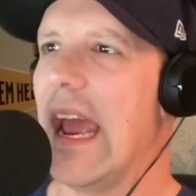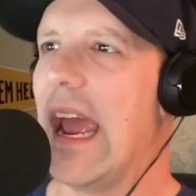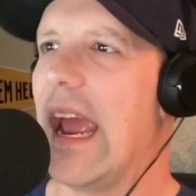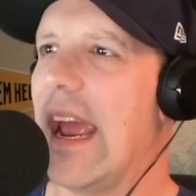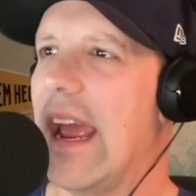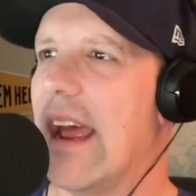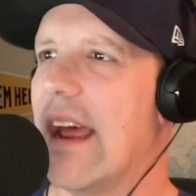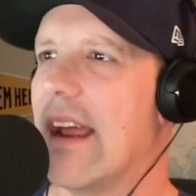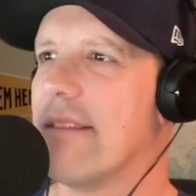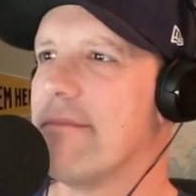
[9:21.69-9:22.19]

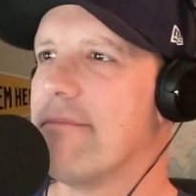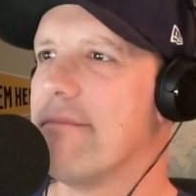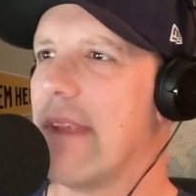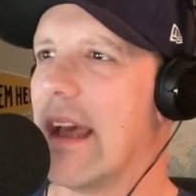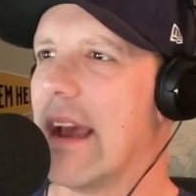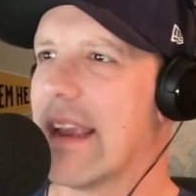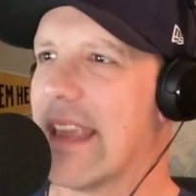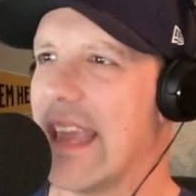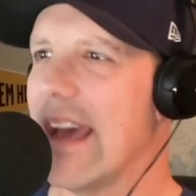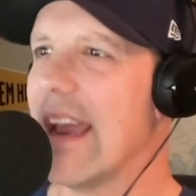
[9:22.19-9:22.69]
And
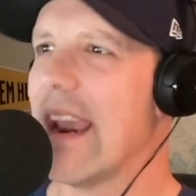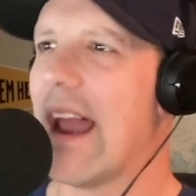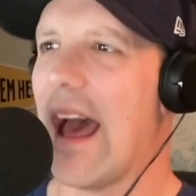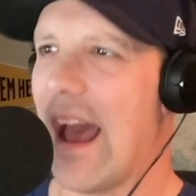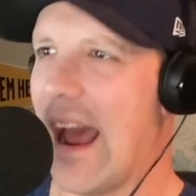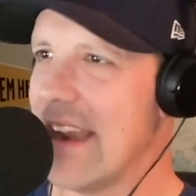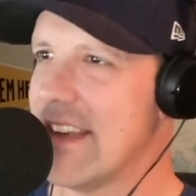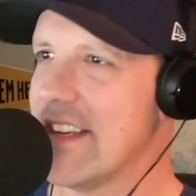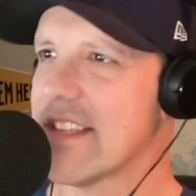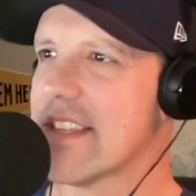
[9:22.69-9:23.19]
again,
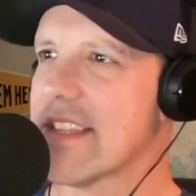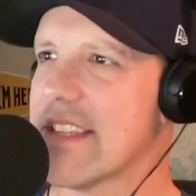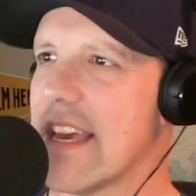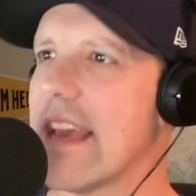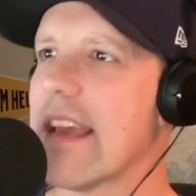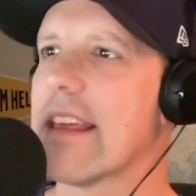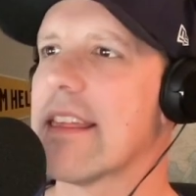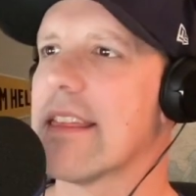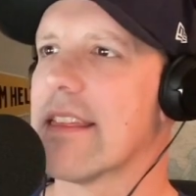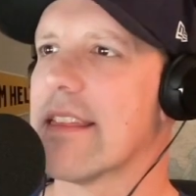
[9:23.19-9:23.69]
I just
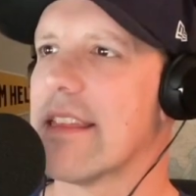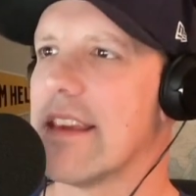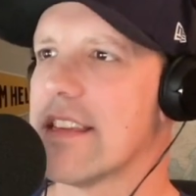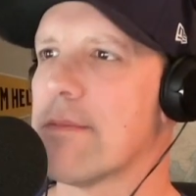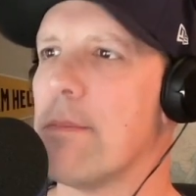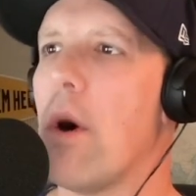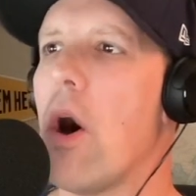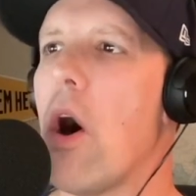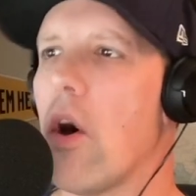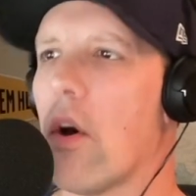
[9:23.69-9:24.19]
think
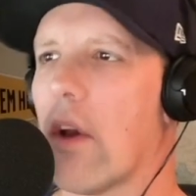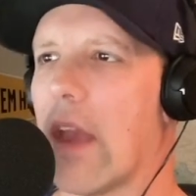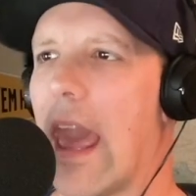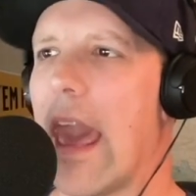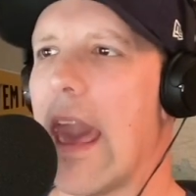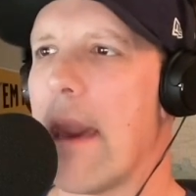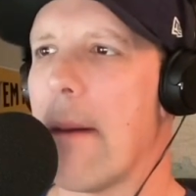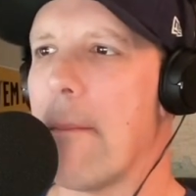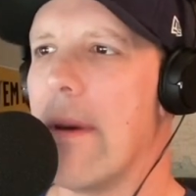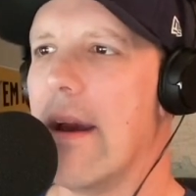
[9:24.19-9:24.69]
this ball
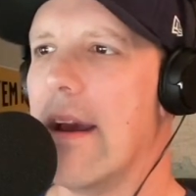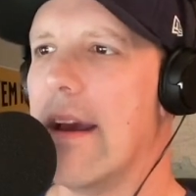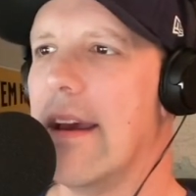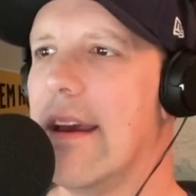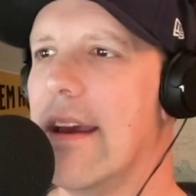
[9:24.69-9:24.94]
game,